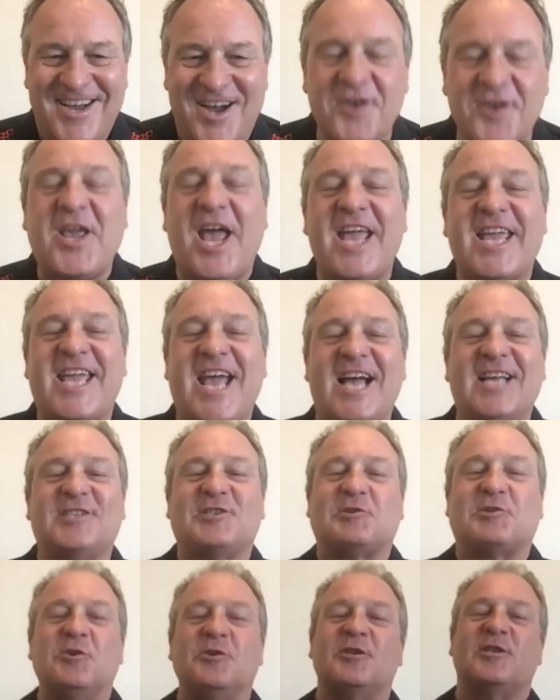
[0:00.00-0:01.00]
Okay,
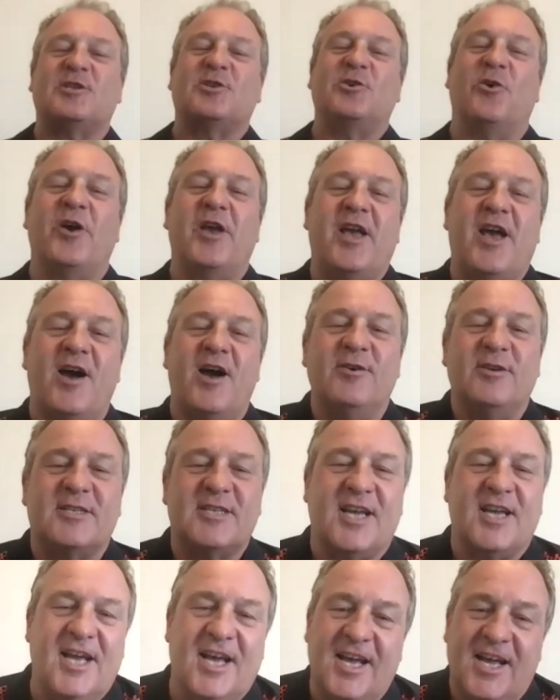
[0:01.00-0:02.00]
Castrol
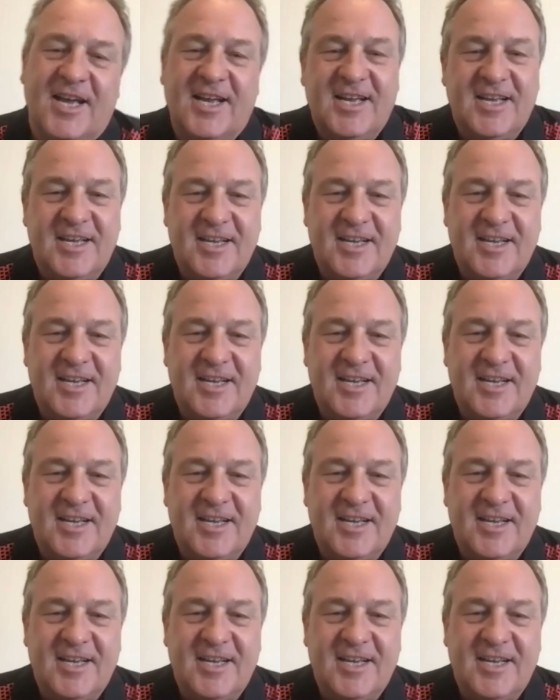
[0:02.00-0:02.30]
Toyota